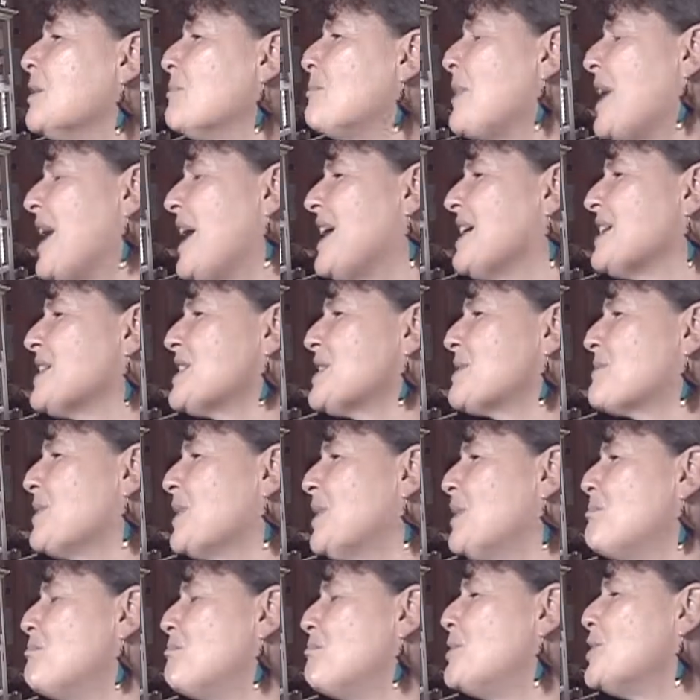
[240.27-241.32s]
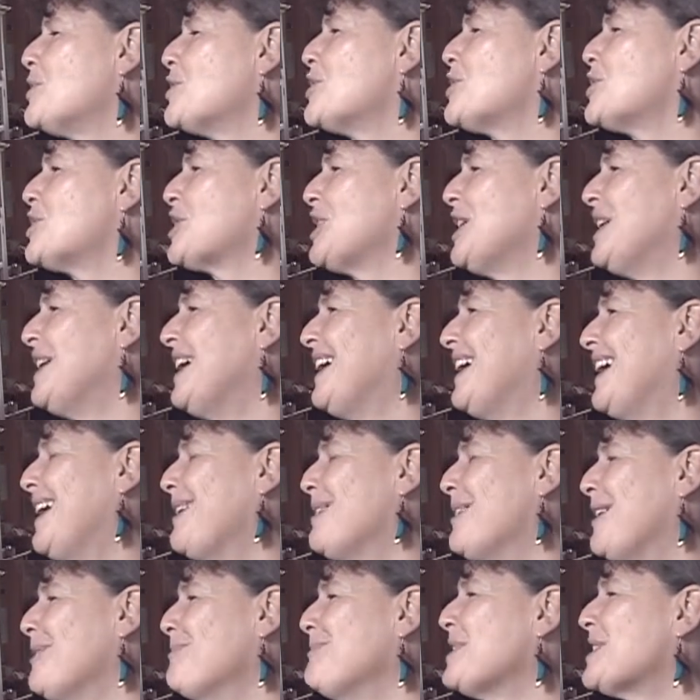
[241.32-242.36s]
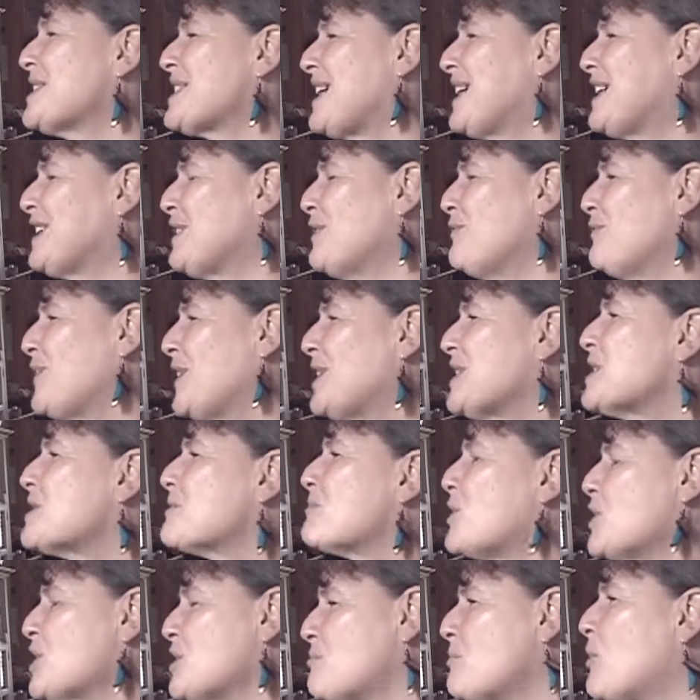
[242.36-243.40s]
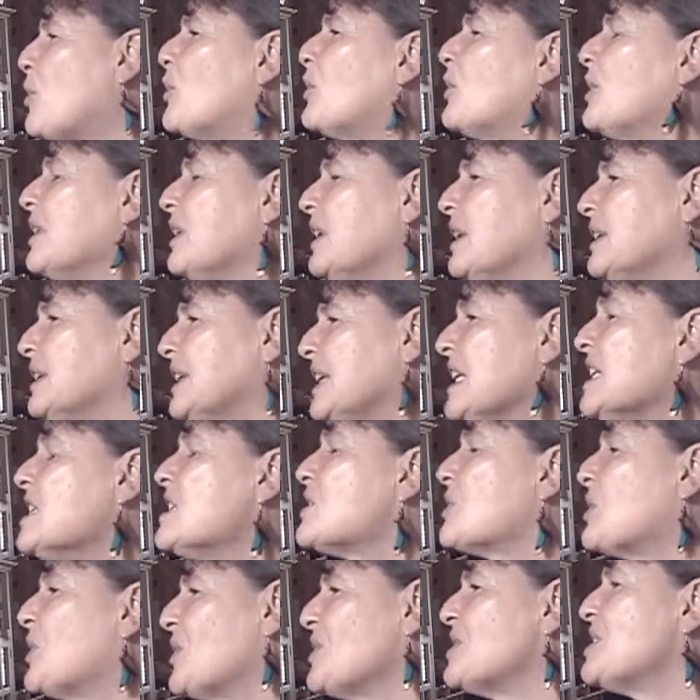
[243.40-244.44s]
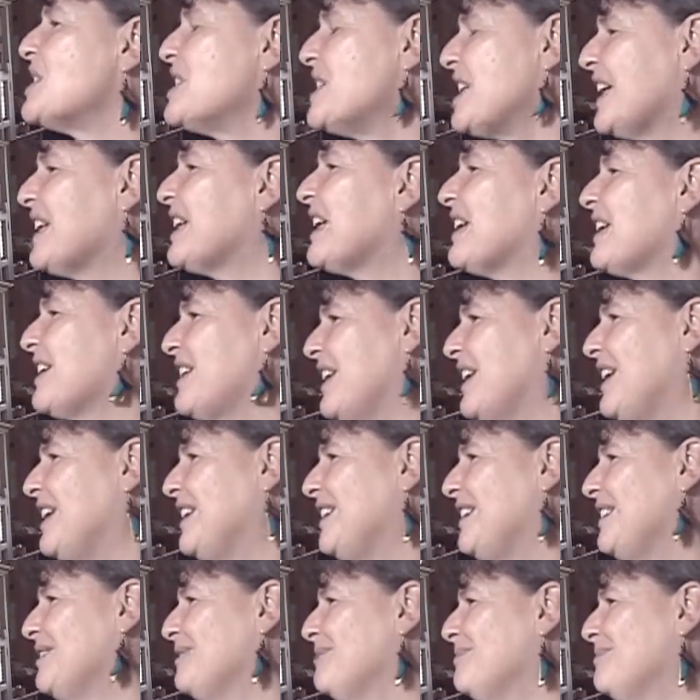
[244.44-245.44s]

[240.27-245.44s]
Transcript: the past, when the Bush missile defense was more an intercontinental thing.